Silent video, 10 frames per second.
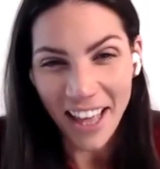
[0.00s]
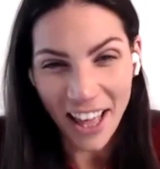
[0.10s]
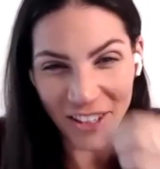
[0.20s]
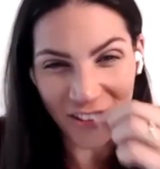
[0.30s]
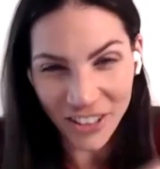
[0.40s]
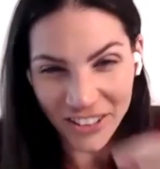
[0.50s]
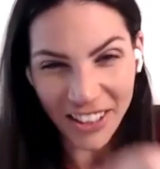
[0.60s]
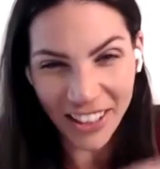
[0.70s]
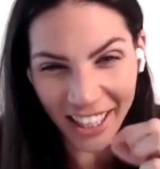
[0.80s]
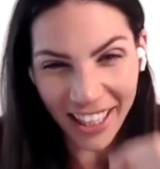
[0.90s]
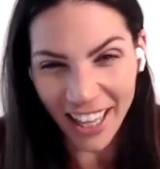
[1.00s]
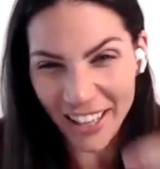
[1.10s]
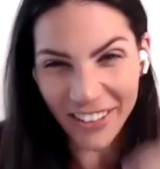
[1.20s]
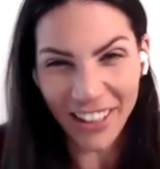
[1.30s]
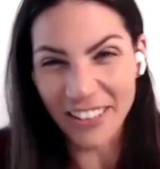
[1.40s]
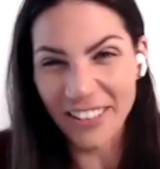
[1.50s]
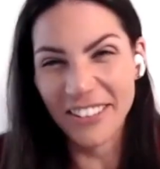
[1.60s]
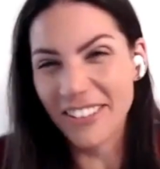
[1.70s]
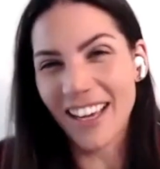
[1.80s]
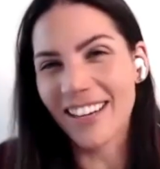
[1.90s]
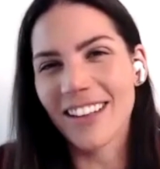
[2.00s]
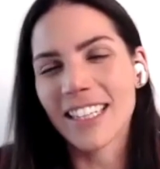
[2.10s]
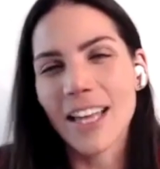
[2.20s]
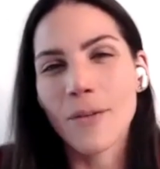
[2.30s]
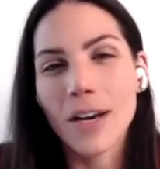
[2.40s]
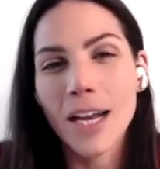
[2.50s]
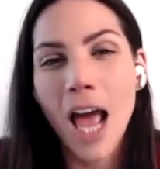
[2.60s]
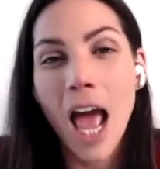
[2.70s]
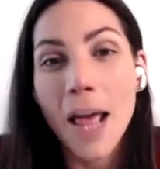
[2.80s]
and you just eat it and you're like, ooh, I don't like that one.